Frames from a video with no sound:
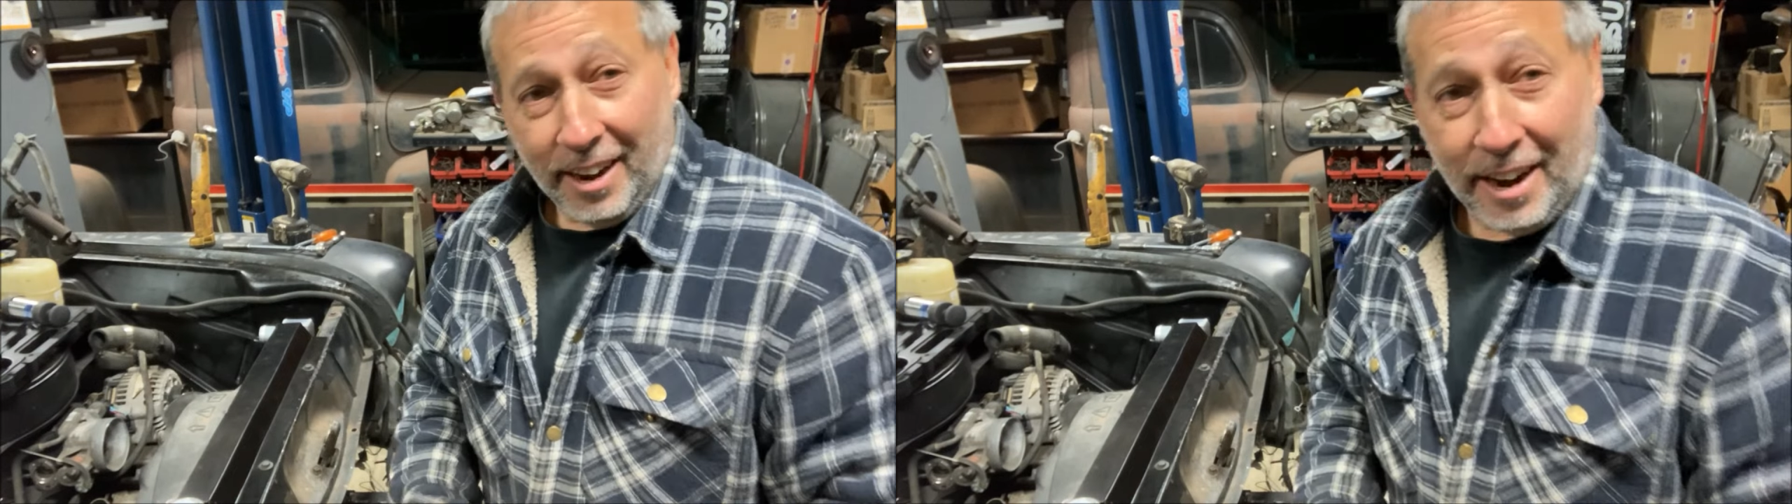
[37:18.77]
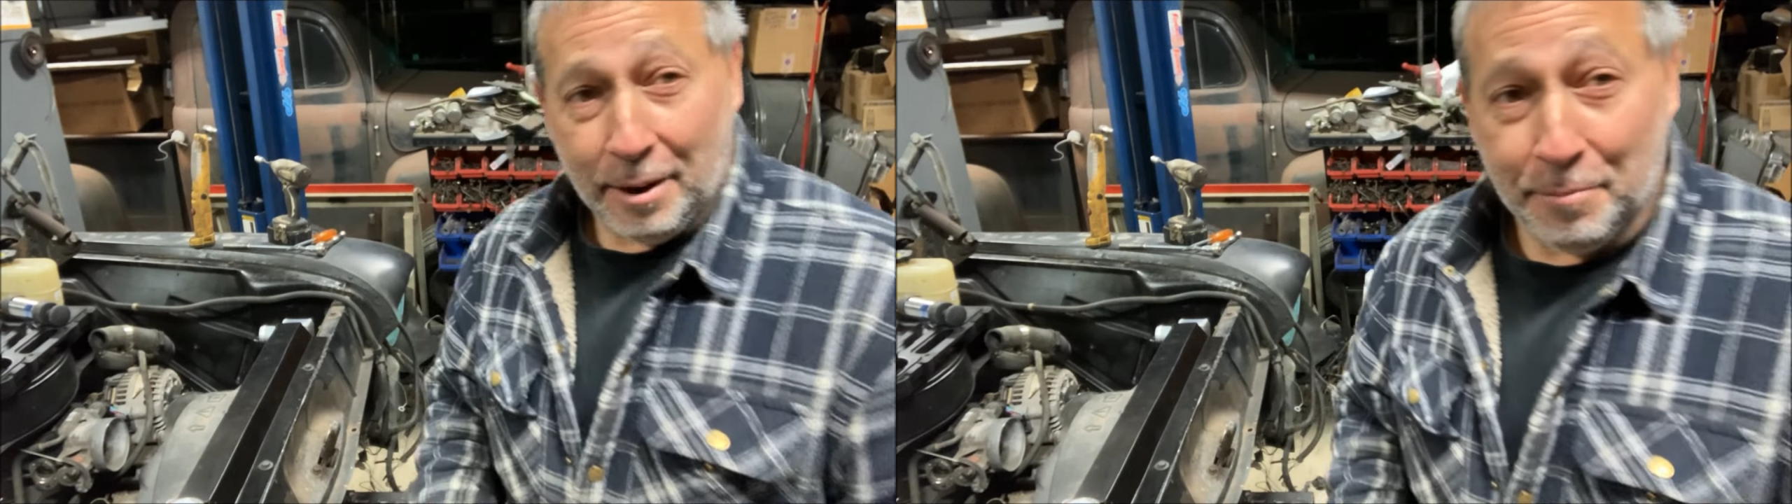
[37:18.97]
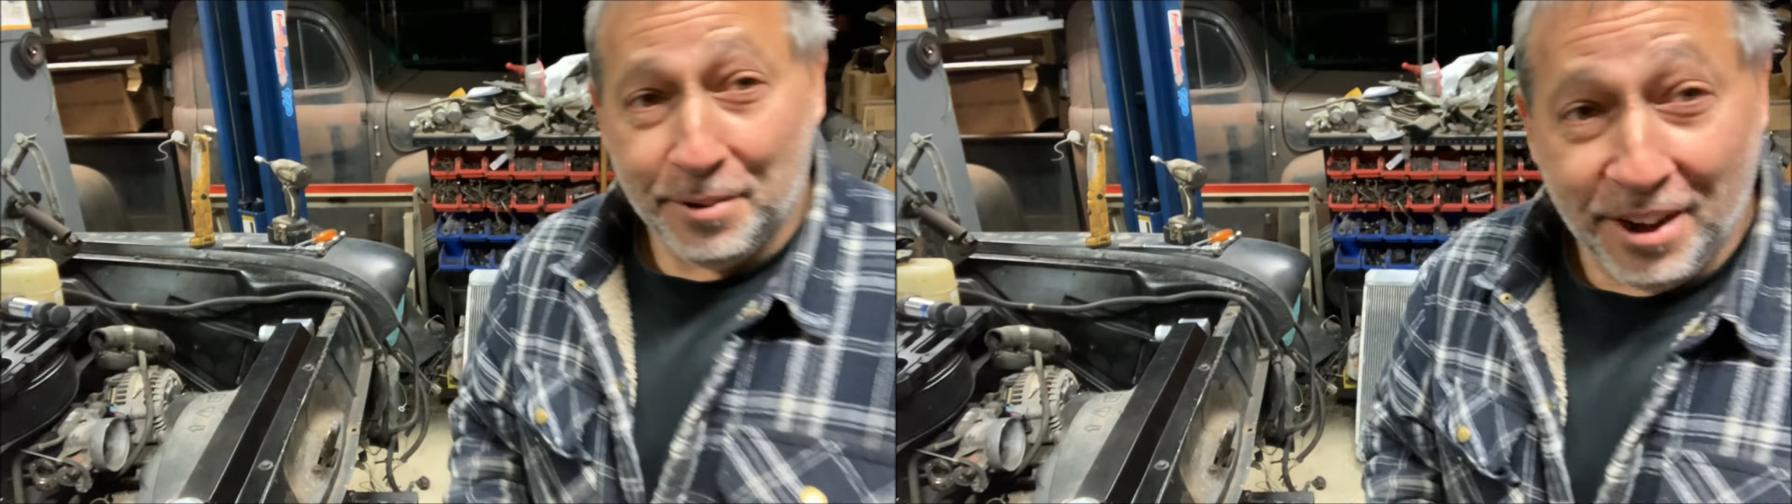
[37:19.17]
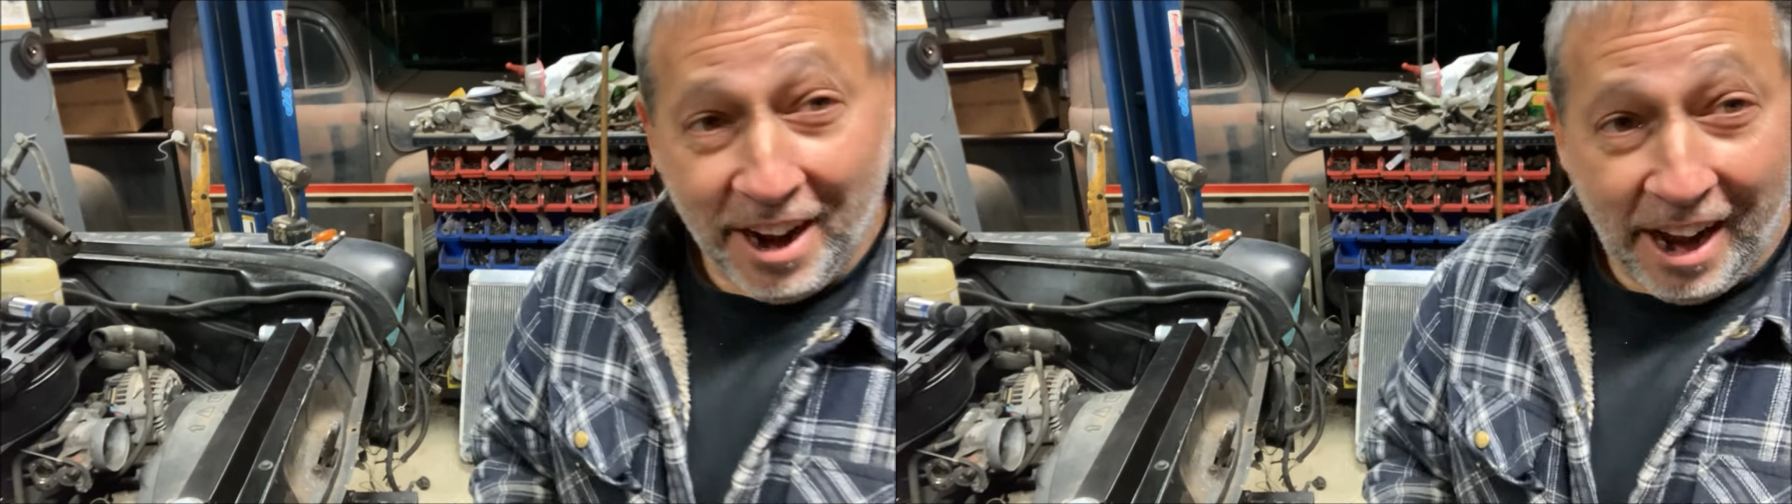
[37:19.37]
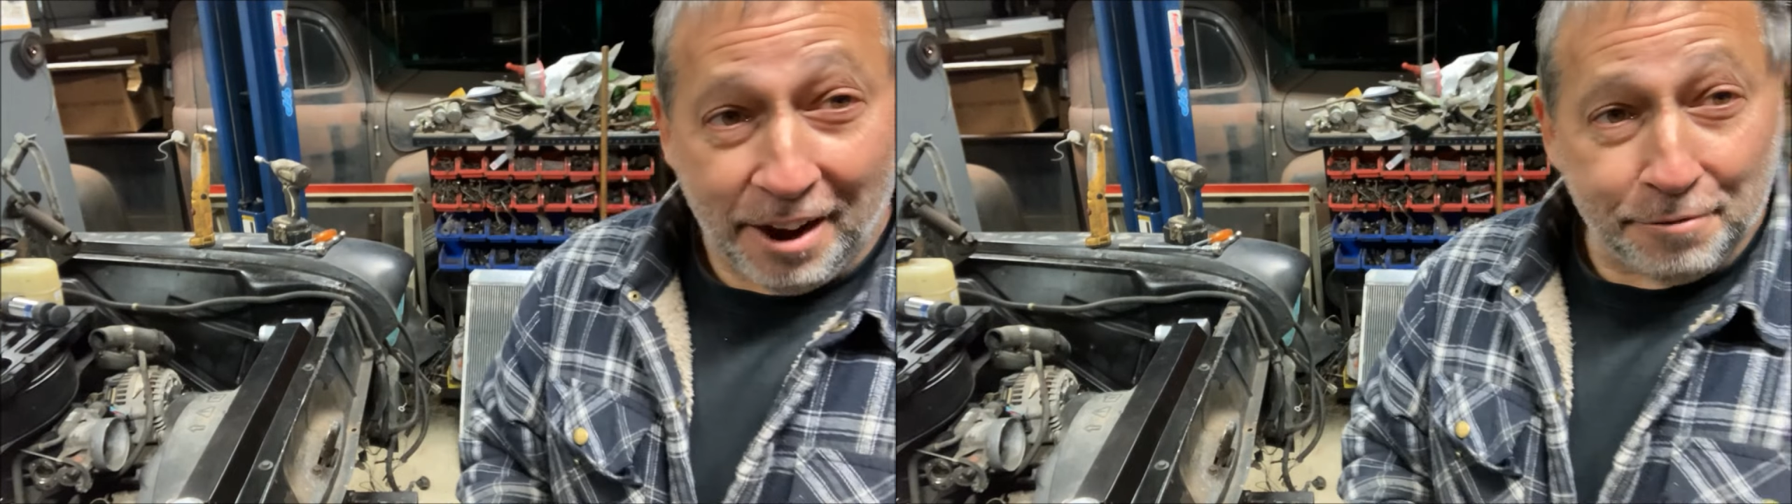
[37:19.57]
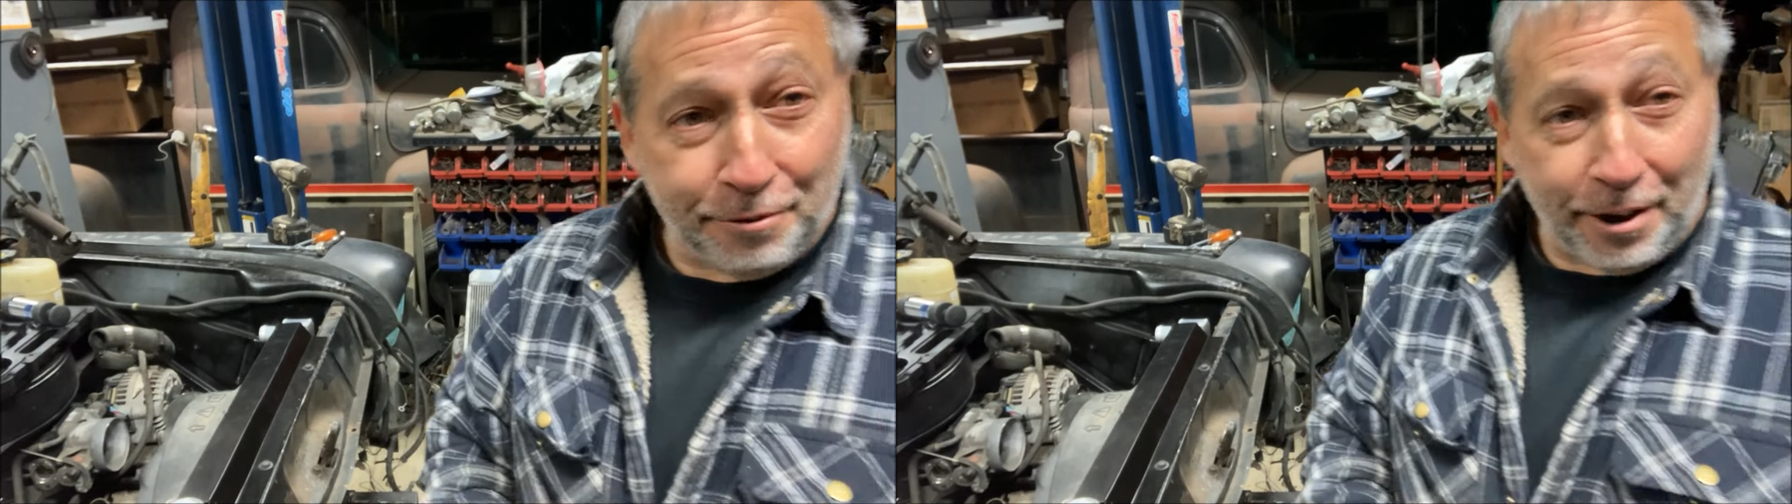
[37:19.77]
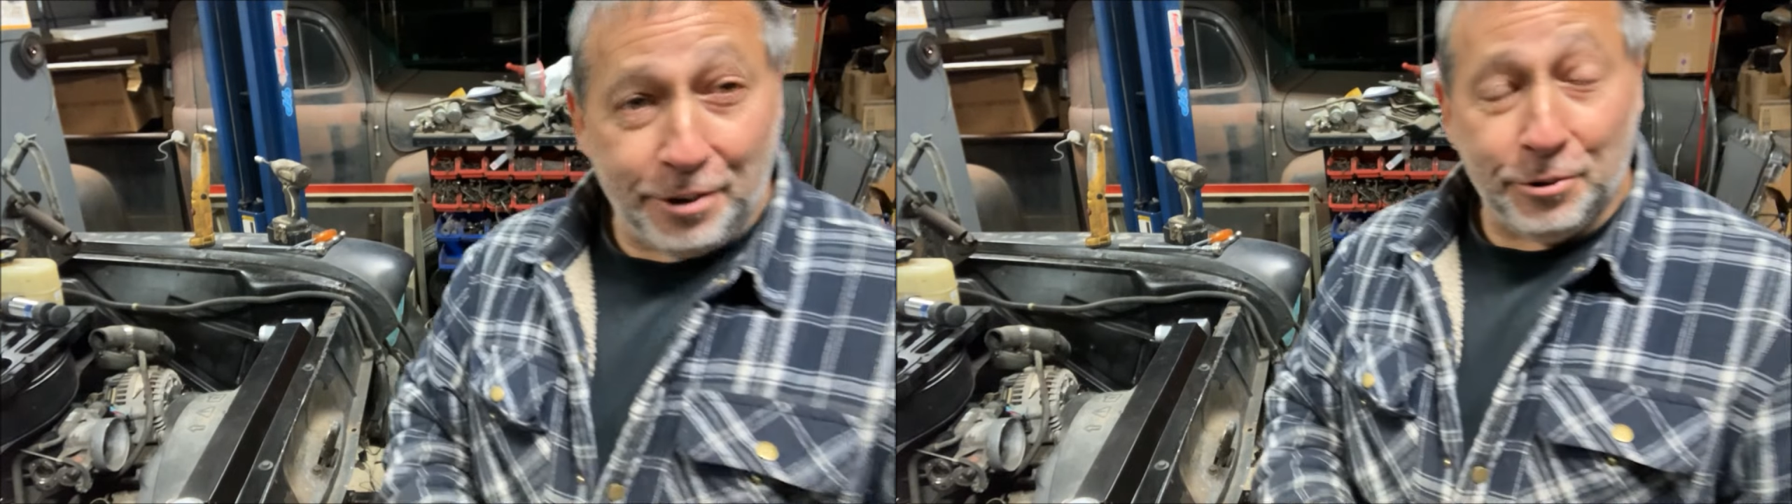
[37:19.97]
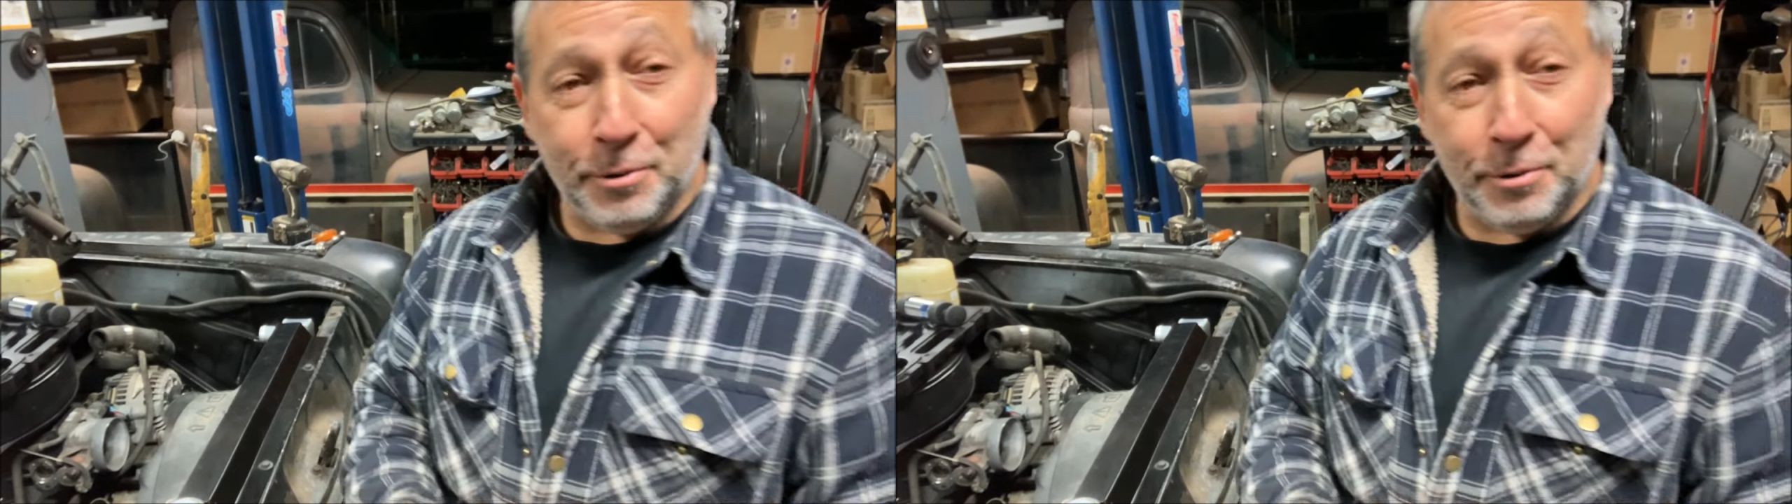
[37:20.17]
I am not afraid